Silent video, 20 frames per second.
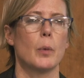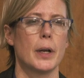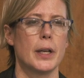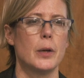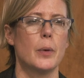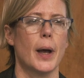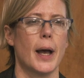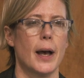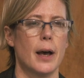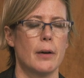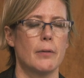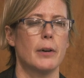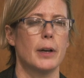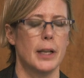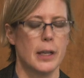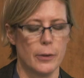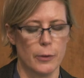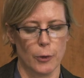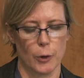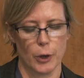
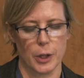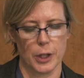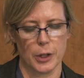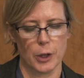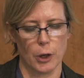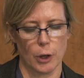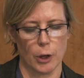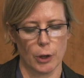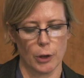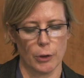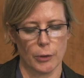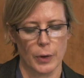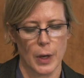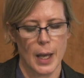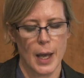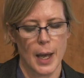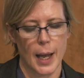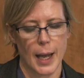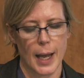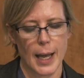an inverted curve.
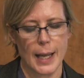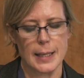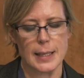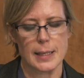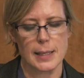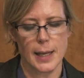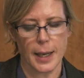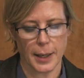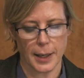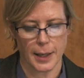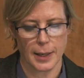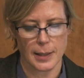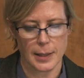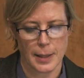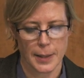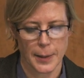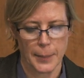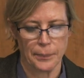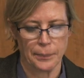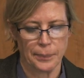And
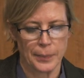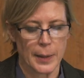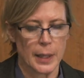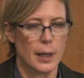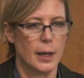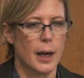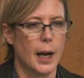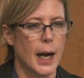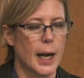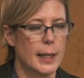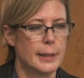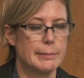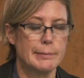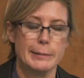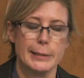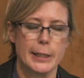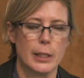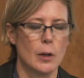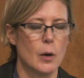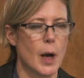second,
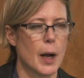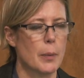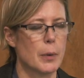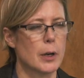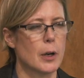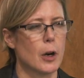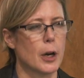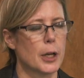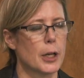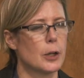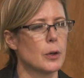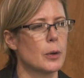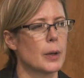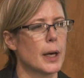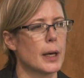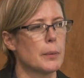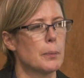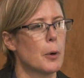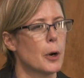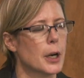I would argue
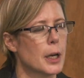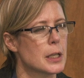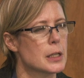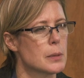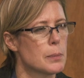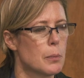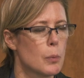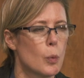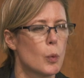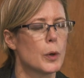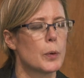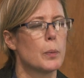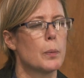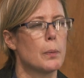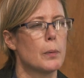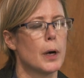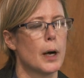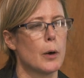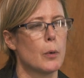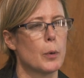that markets would
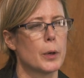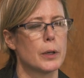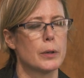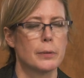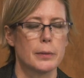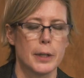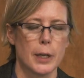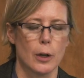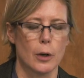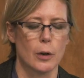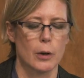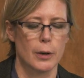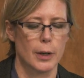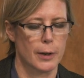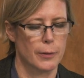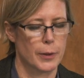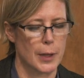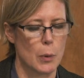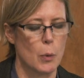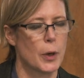
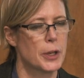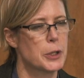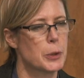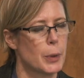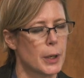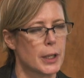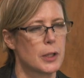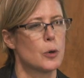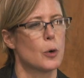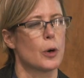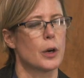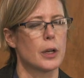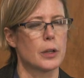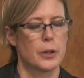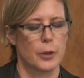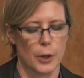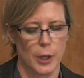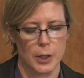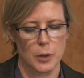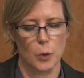if they want to ignore
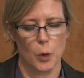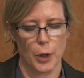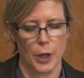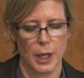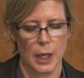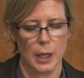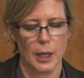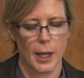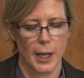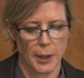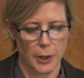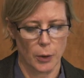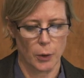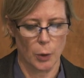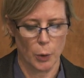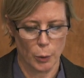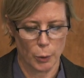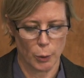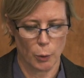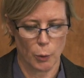it, they're ignoring it at
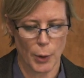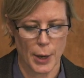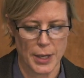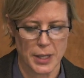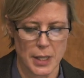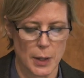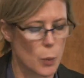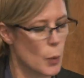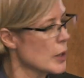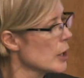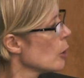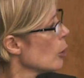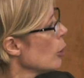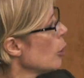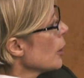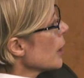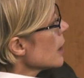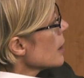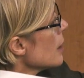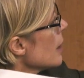their own risk. When you
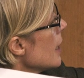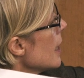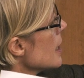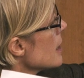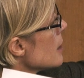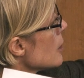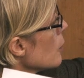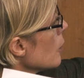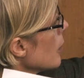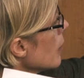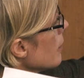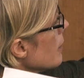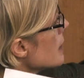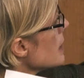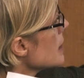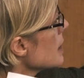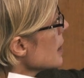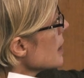look at the history of its